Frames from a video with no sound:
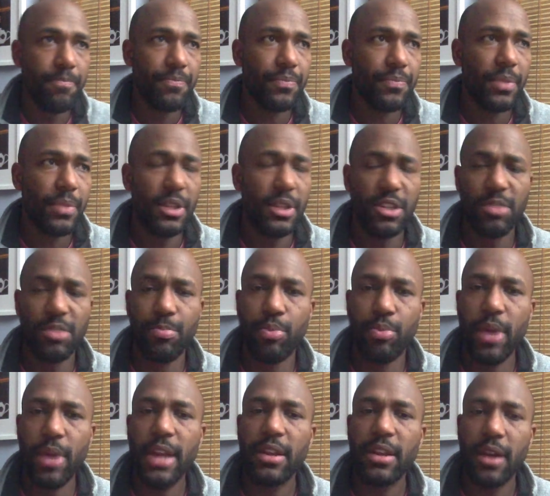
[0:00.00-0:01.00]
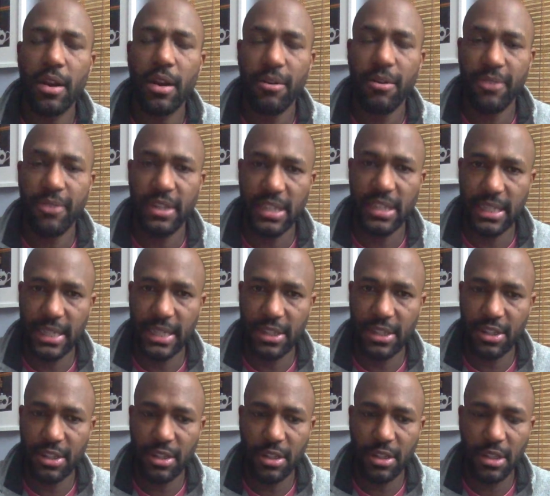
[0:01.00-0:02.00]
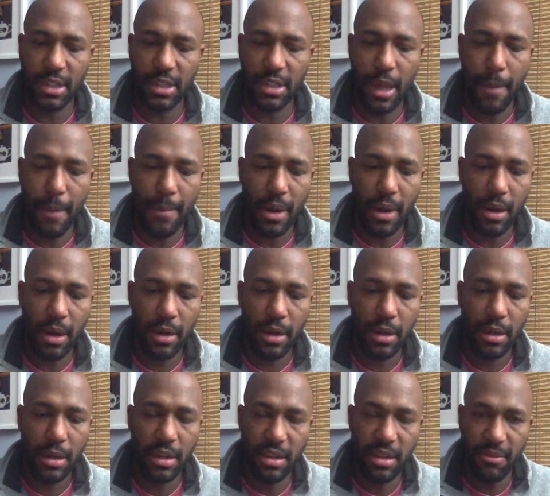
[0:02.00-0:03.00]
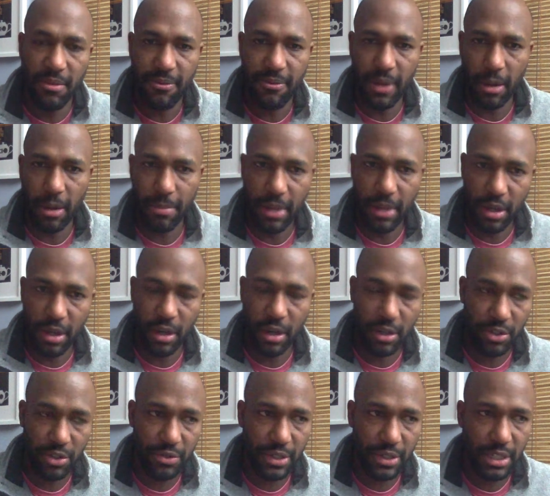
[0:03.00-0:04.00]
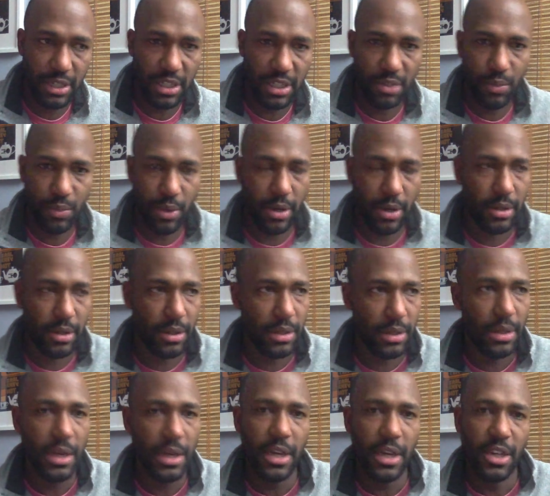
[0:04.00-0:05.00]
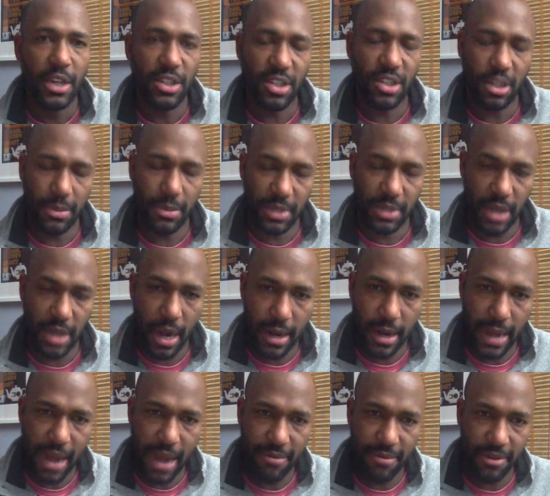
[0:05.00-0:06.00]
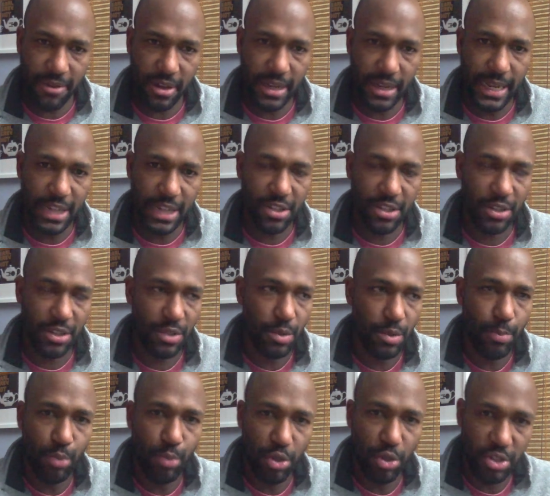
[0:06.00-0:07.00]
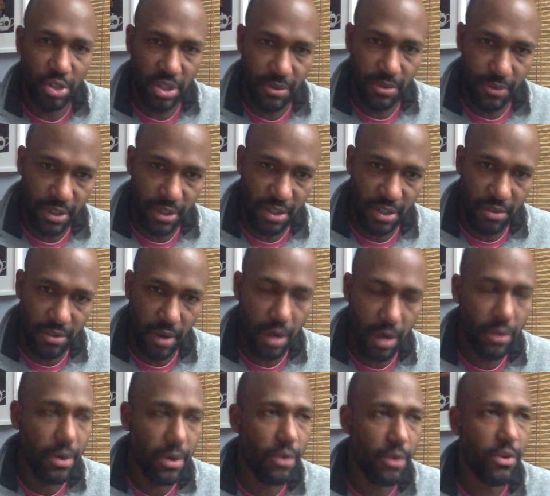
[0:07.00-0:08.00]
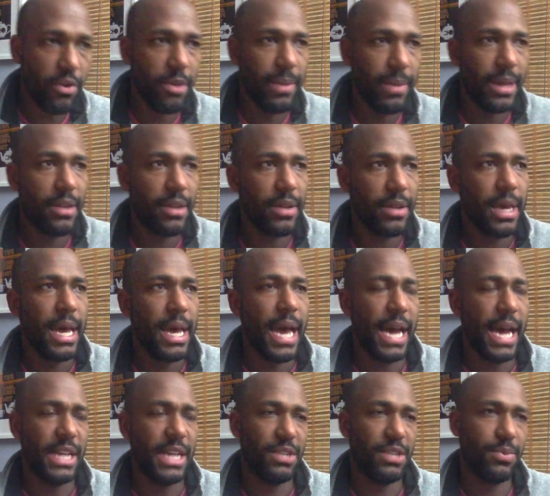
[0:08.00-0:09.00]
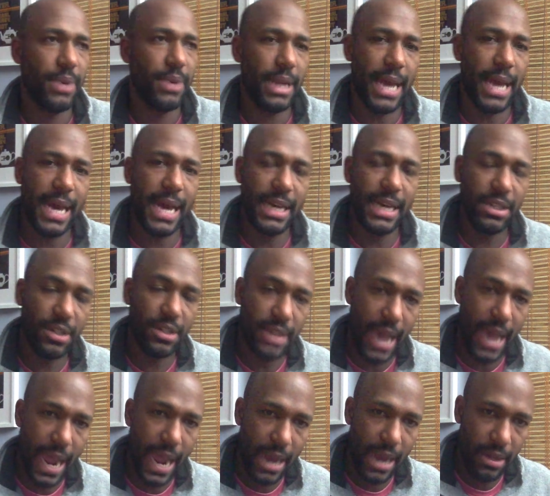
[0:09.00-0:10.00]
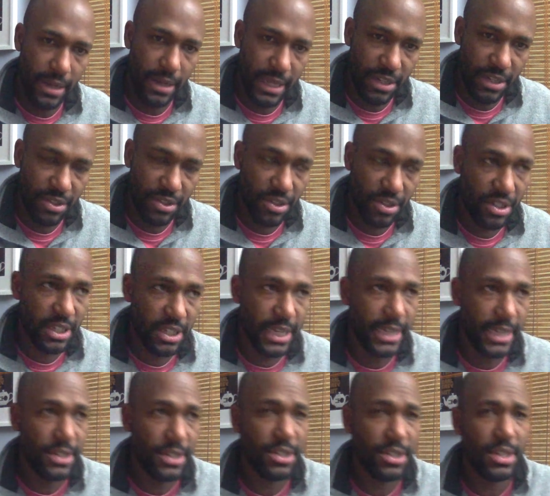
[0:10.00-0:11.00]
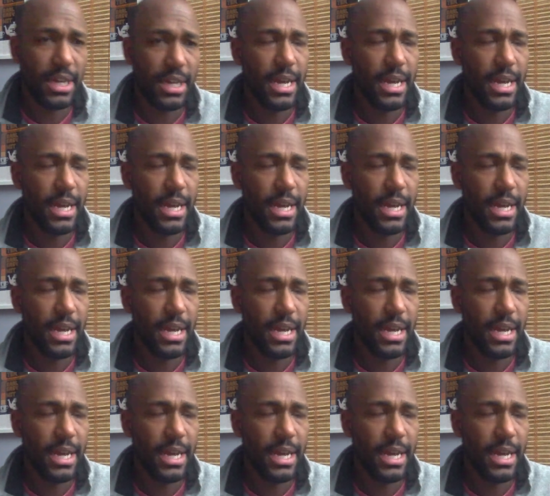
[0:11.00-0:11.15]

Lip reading: this breakdown of consensus among developing countries, where the sub-Saharan African nations were pushing for a stronger agreement, as well as the island nation states,